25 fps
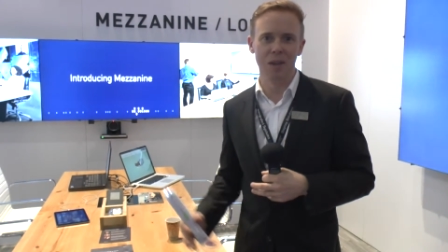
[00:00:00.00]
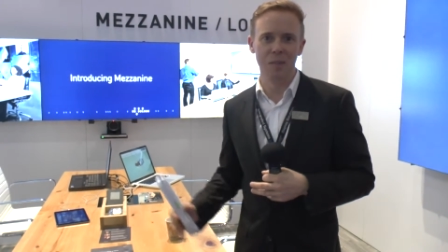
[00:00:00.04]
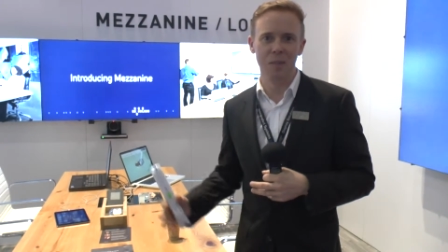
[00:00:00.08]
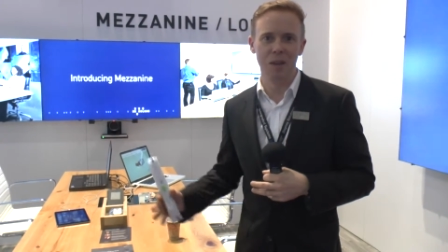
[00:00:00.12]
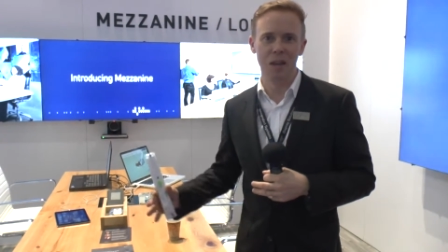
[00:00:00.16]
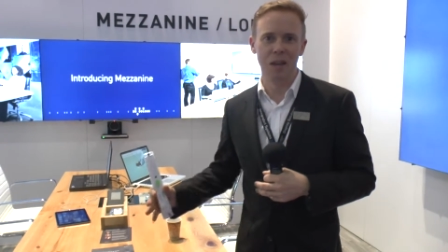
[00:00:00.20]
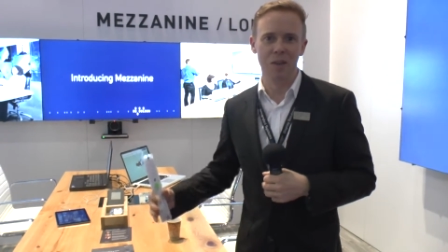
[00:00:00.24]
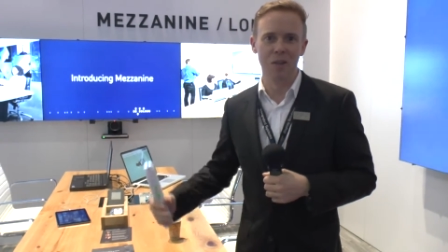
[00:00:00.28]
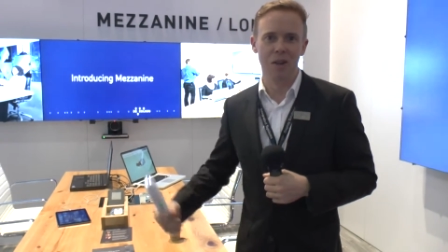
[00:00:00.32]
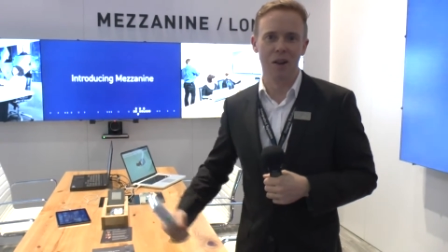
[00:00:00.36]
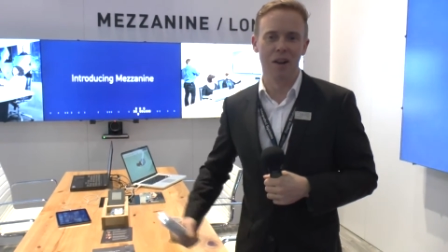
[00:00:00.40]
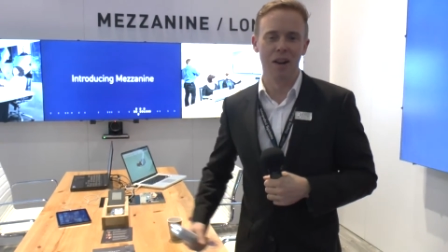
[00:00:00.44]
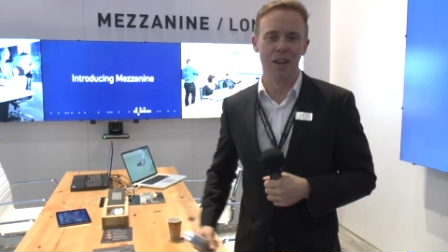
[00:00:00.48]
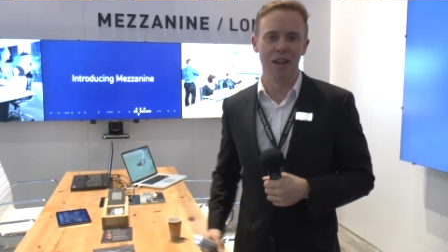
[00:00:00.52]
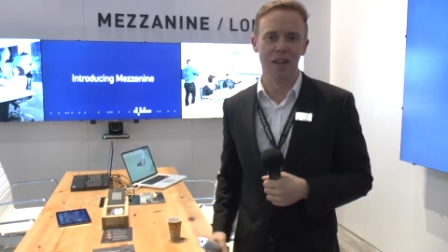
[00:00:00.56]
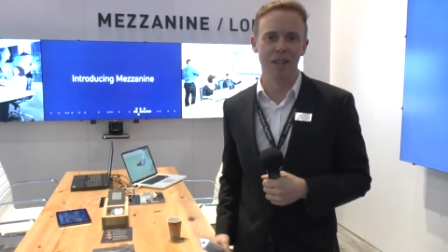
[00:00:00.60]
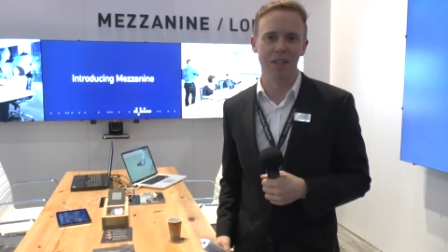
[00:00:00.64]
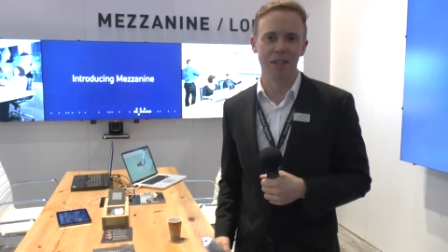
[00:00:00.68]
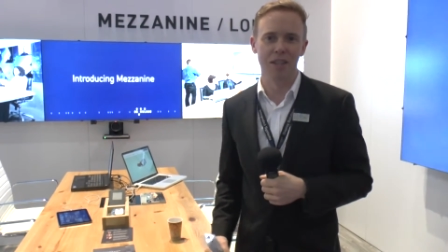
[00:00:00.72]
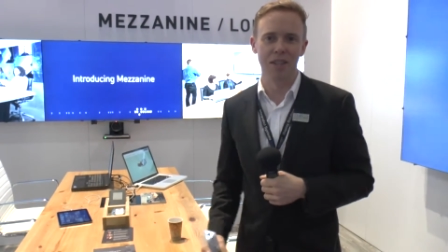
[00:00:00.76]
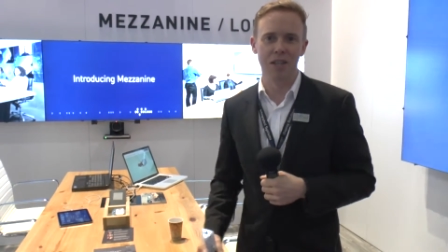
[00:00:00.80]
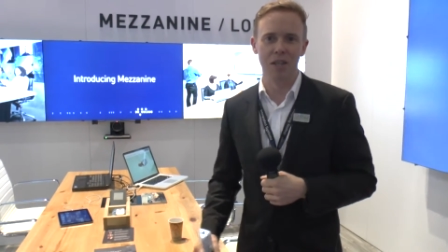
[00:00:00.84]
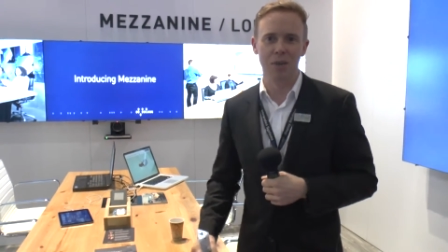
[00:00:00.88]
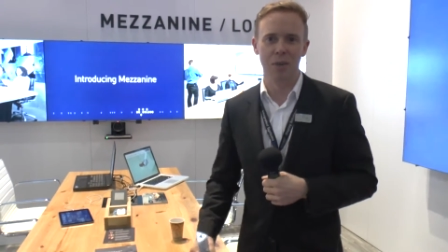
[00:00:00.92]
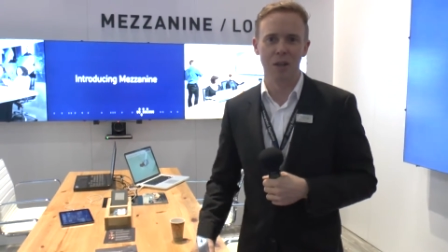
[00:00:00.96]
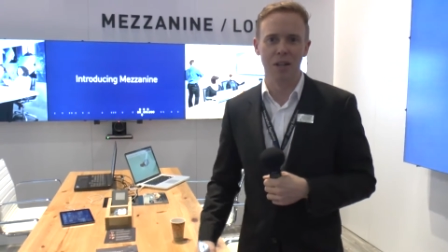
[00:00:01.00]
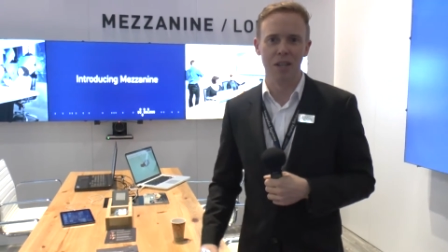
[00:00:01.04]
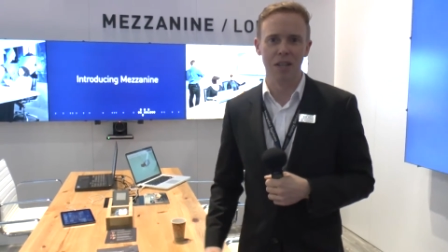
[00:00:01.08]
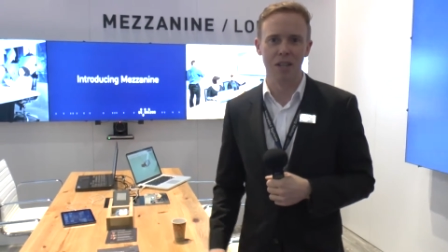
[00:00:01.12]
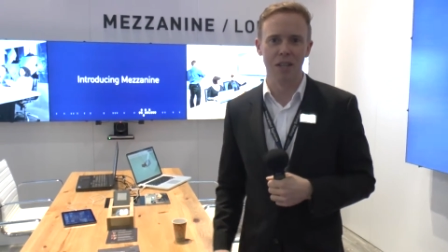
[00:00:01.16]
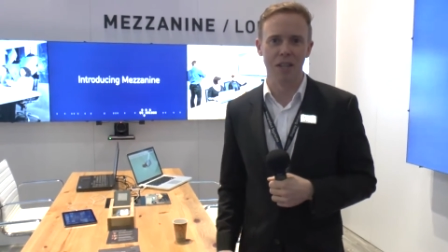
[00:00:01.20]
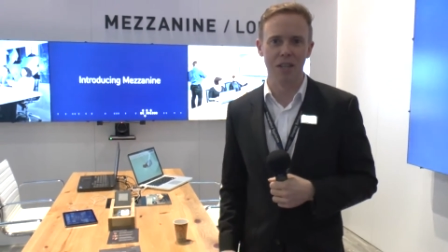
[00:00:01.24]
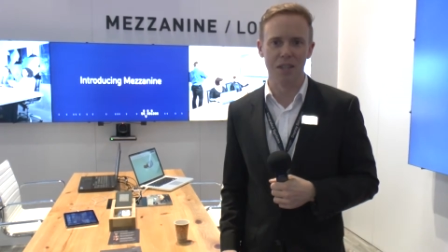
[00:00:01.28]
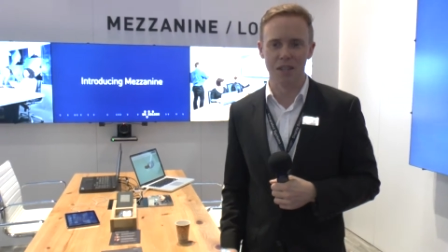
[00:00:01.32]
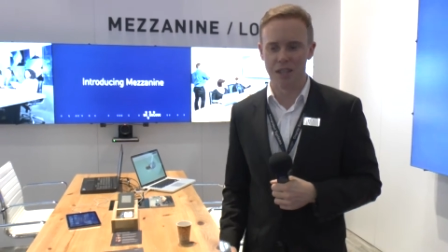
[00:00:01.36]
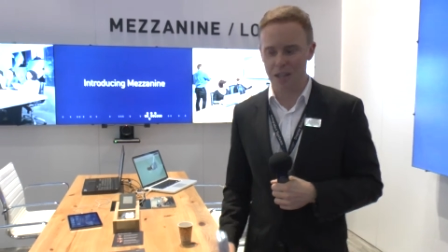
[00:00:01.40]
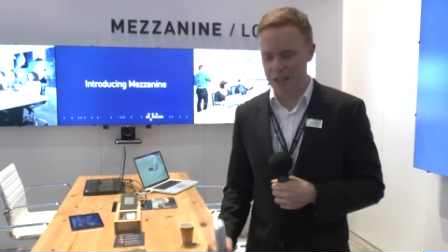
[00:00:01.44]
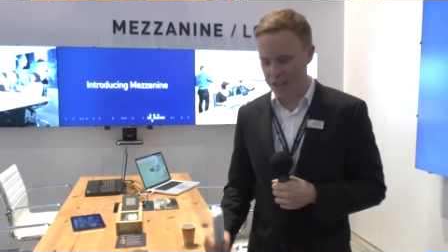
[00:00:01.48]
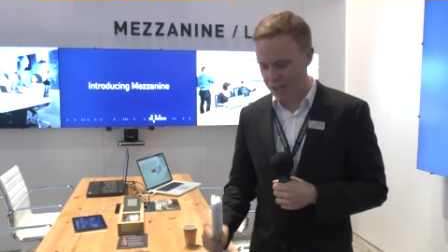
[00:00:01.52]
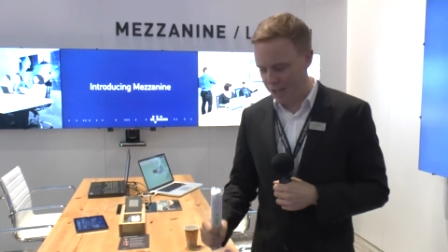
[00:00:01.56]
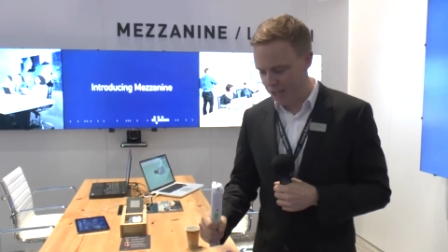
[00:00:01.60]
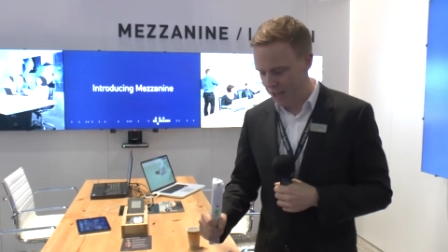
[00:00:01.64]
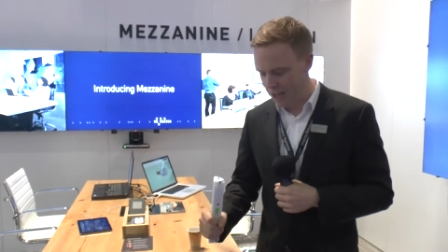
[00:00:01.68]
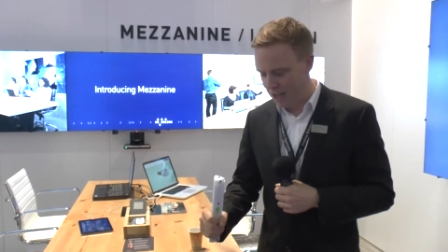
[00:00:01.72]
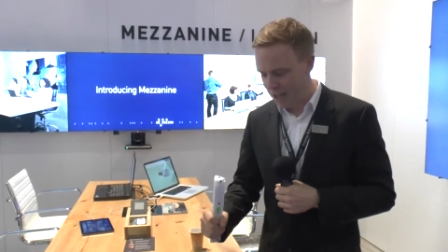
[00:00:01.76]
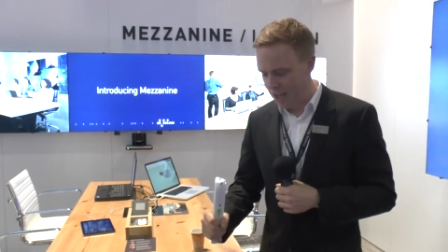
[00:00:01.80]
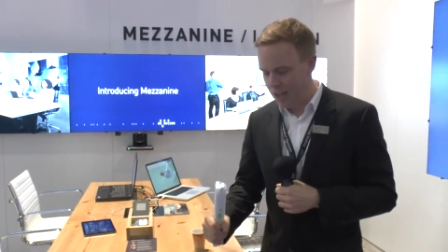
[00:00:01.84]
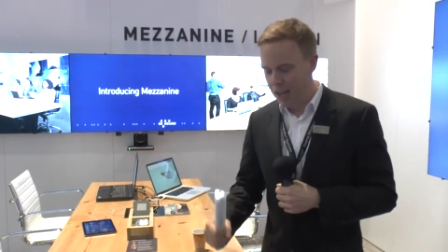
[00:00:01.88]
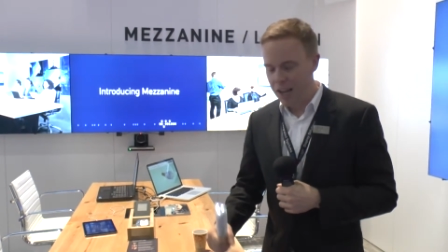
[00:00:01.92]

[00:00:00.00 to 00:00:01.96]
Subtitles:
I'm here at ISE 2016